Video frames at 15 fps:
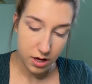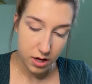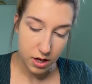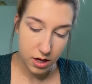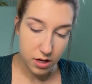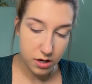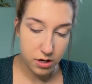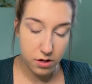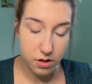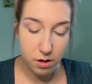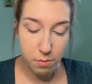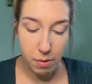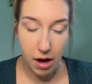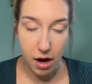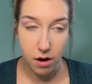into the
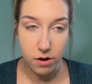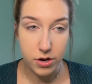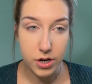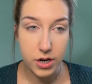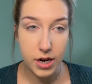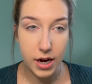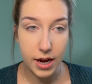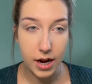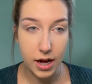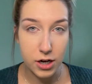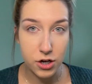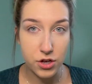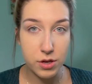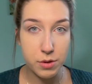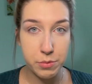powder and I
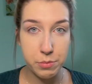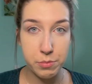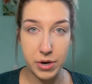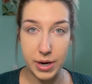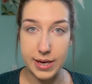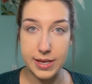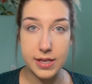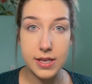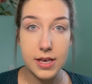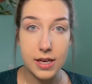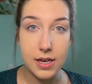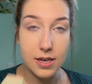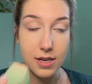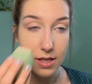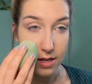just press it
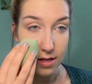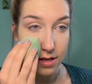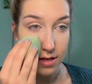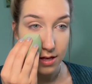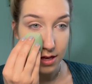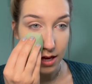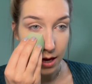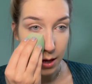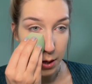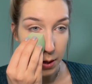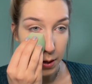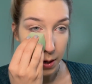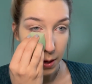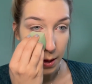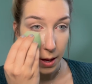into the
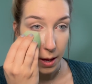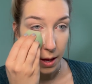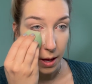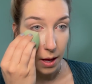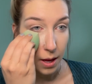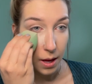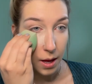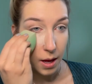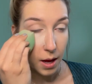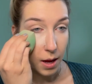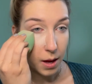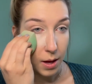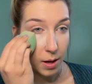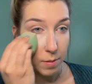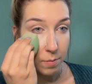skin.
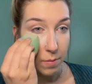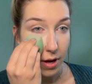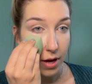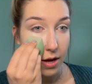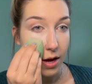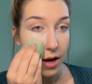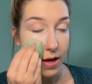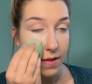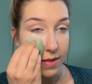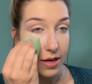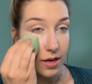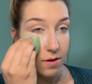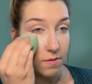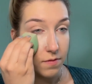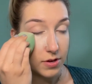I
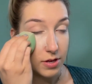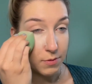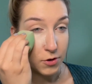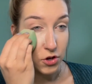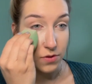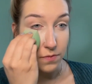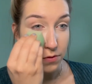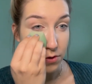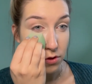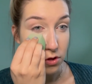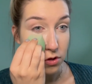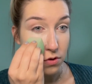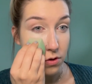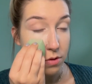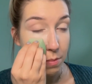think especially for
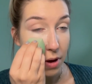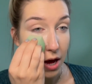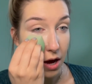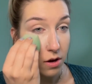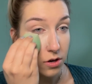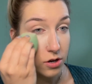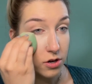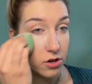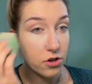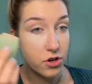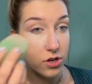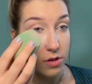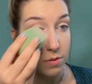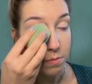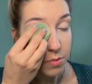loose powders,
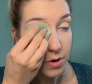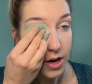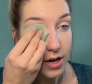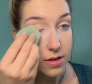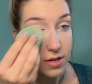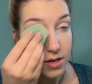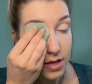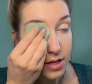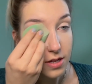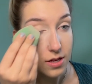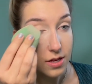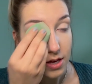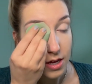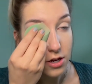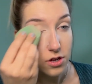just pressing in the
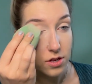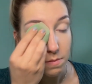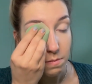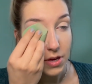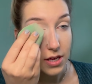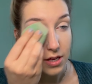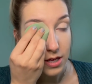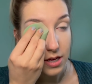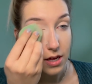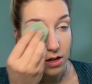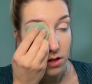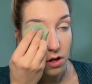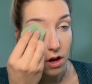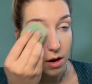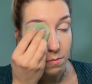skin just makes it a
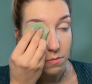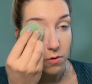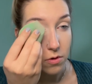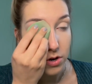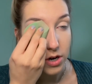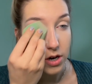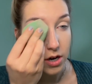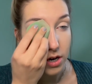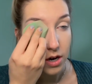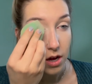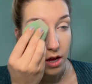lot more,